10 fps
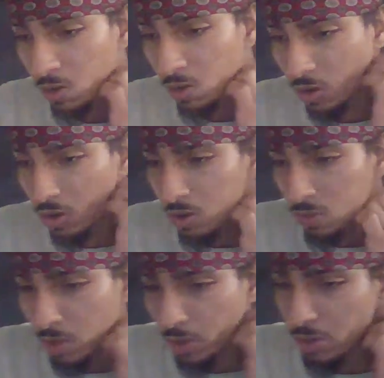or
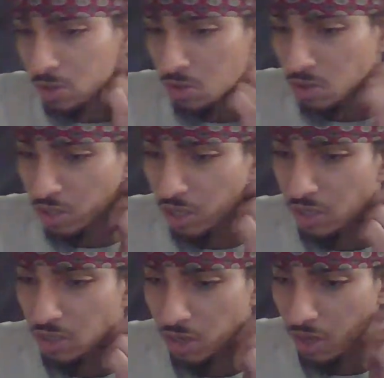where would you
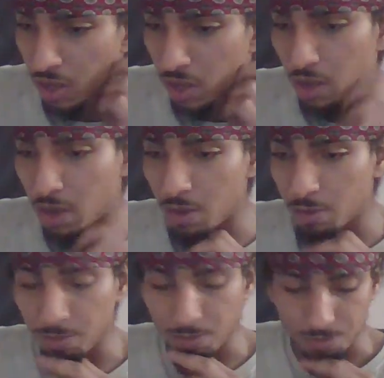suggest?"
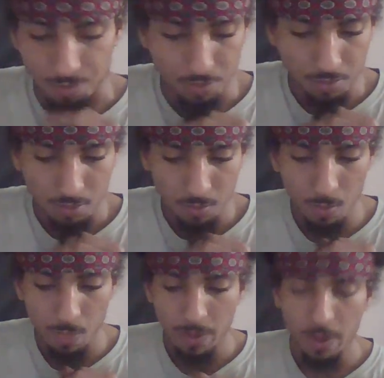Um,
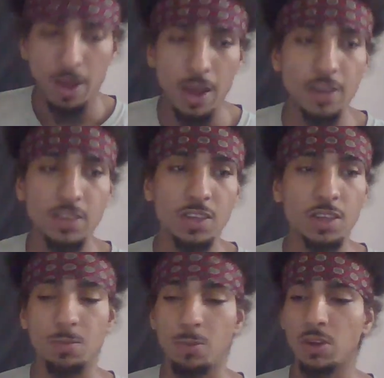
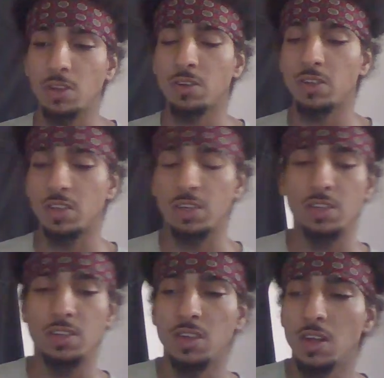Honestly, Morning Glory
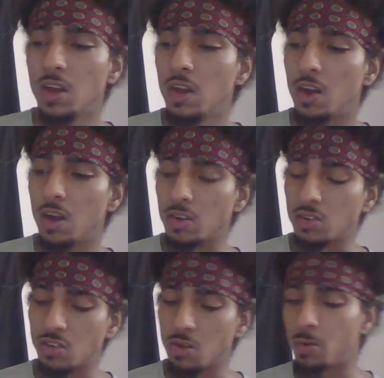seeds
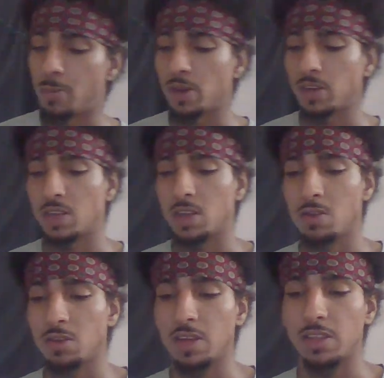are so abundant, and
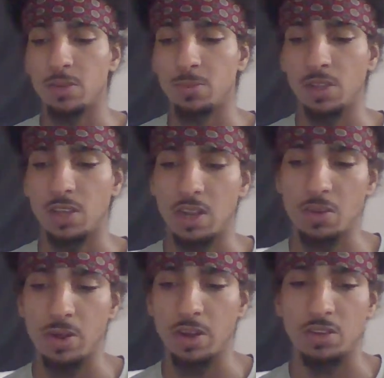you can get them really
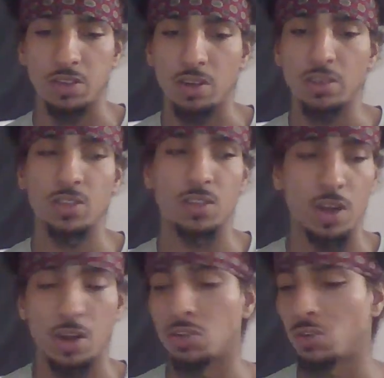anywhere as long as they're
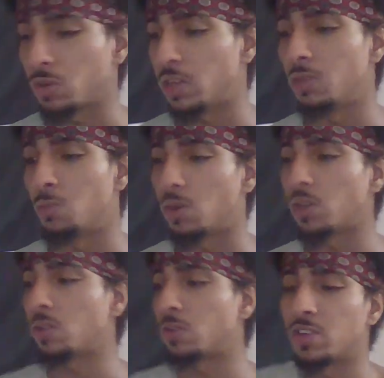untreated
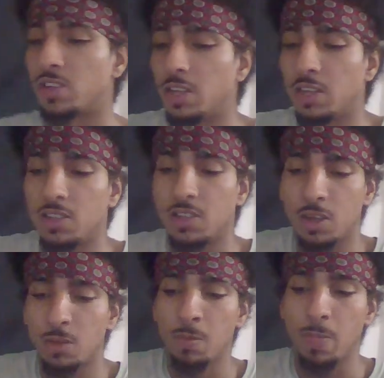Morning Glory seeds.
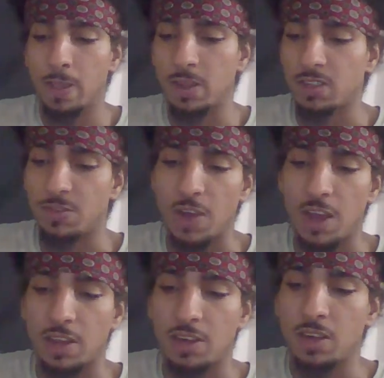It's
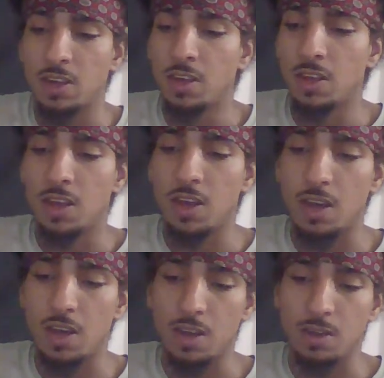fine.
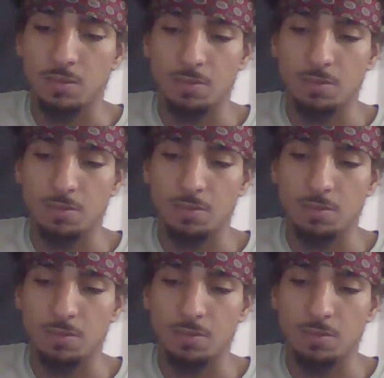Uh,